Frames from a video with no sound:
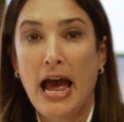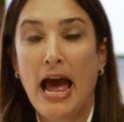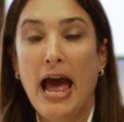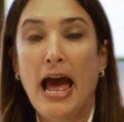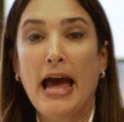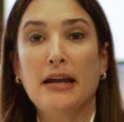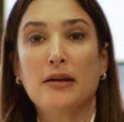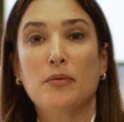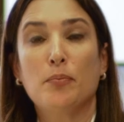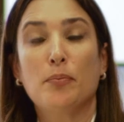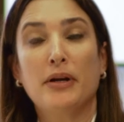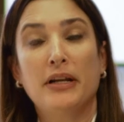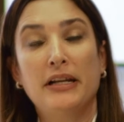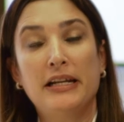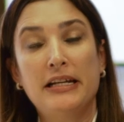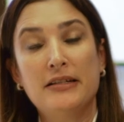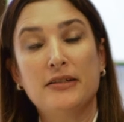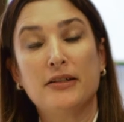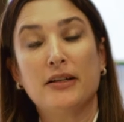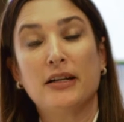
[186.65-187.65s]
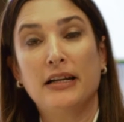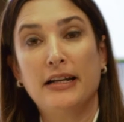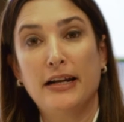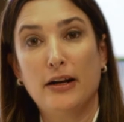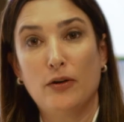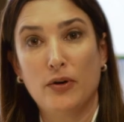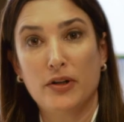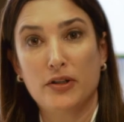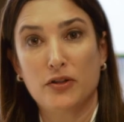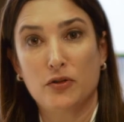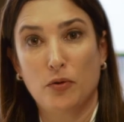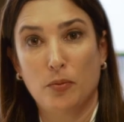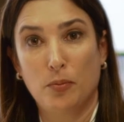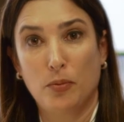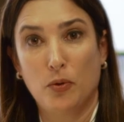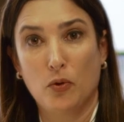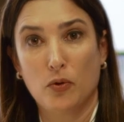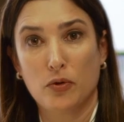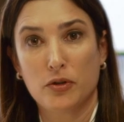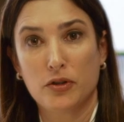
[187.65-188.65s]
and police clearance
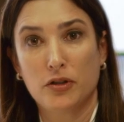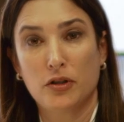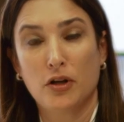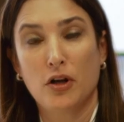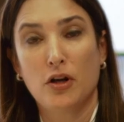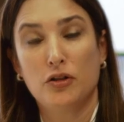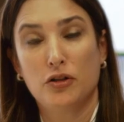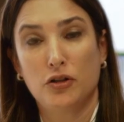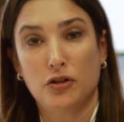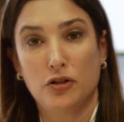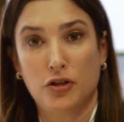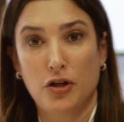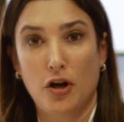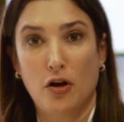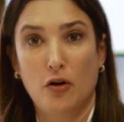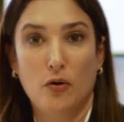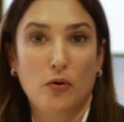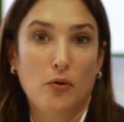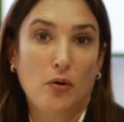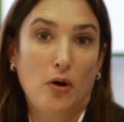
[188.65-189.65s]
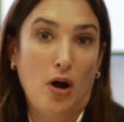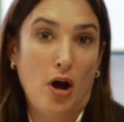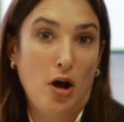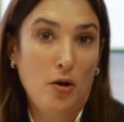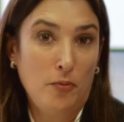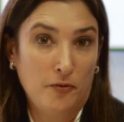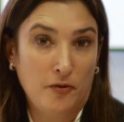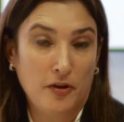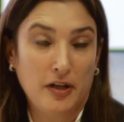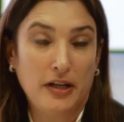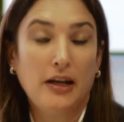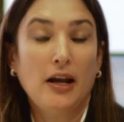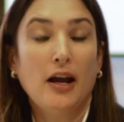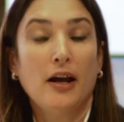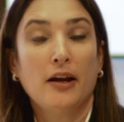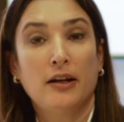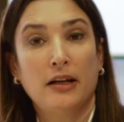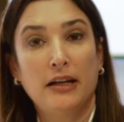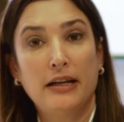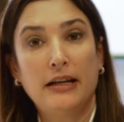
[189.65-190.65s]
reports to show, hopefully, a
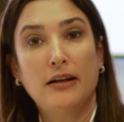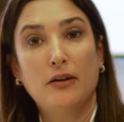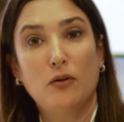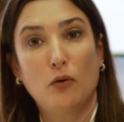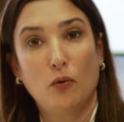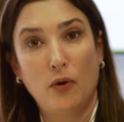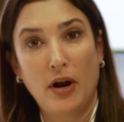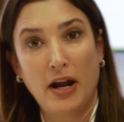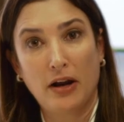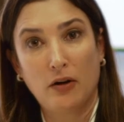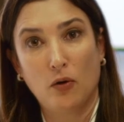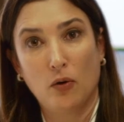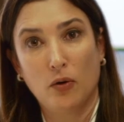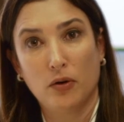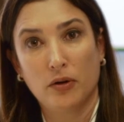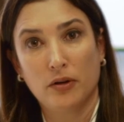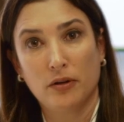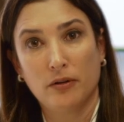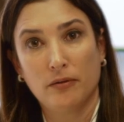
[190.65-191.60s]
clean record.